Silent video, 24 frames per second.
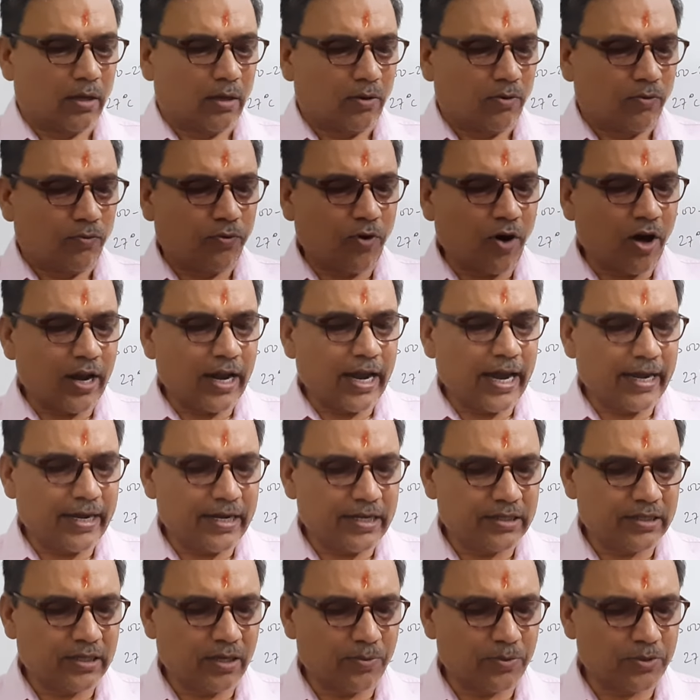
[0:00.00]
For any
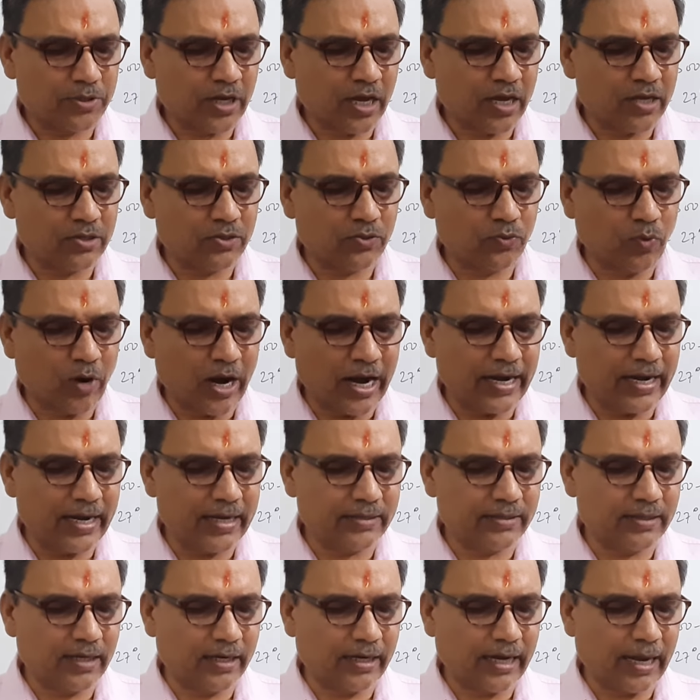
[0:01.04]
substance, why
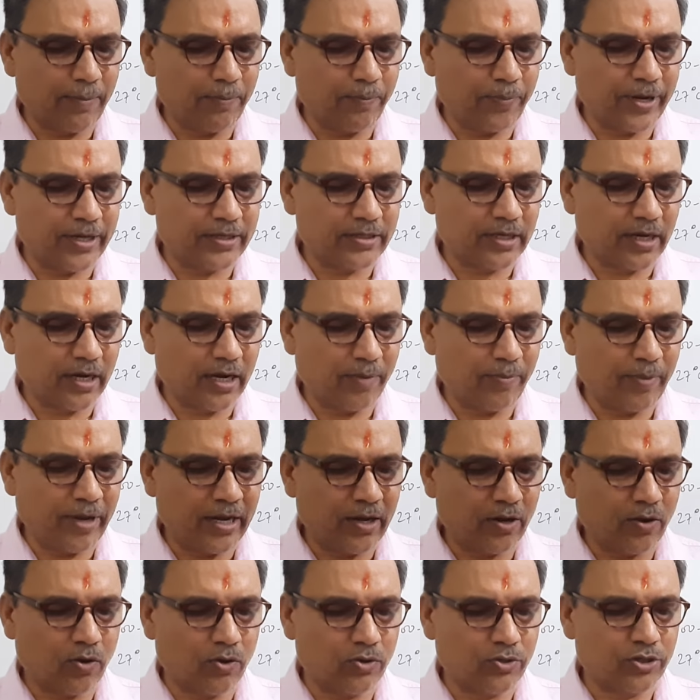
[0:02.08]
does the temperature
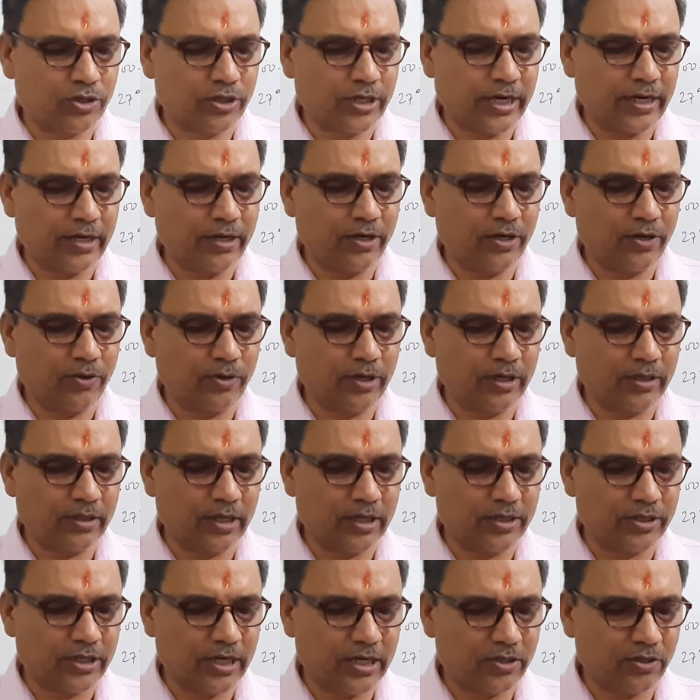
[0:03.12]
remain constant during
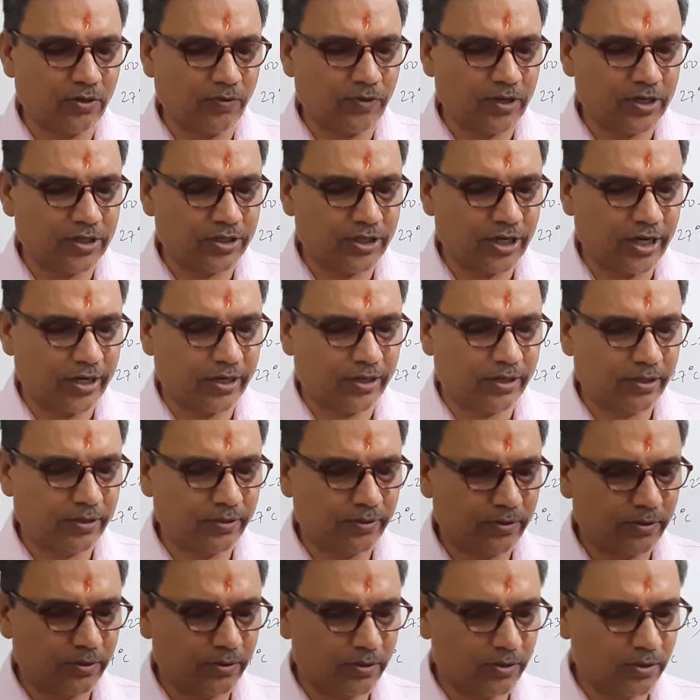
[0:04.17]
the change of the state?
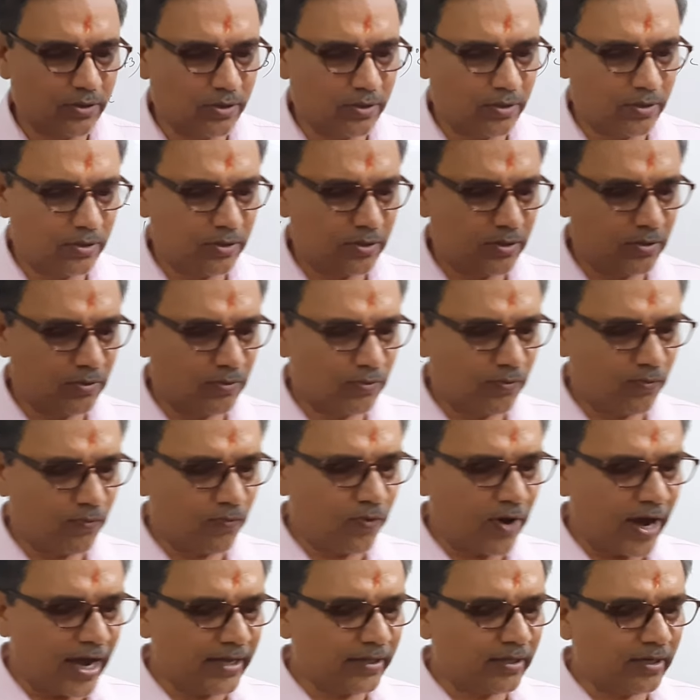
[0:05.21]

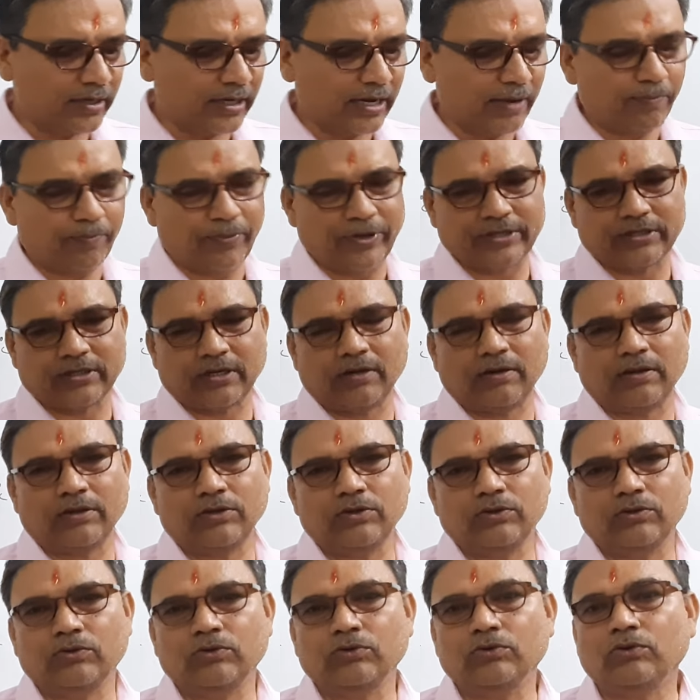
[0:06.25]
Why the
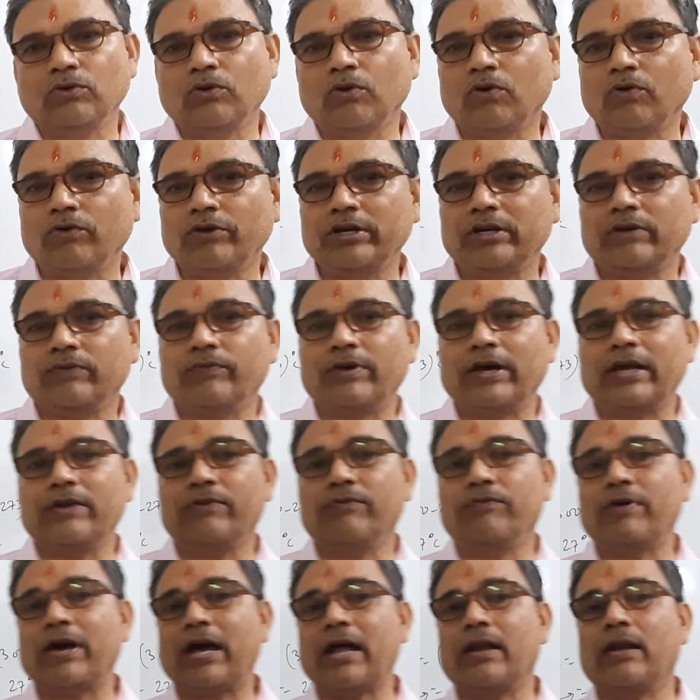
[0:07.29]
temperature? You know it very
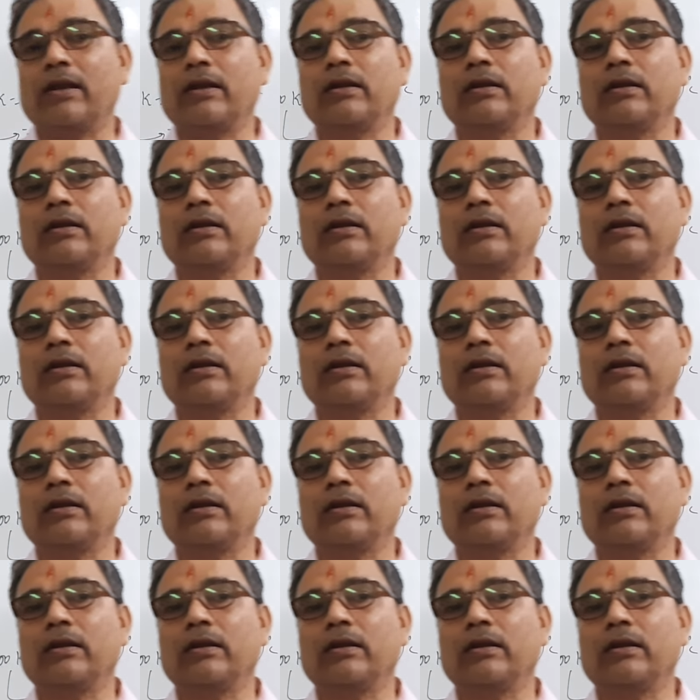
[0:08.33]
well.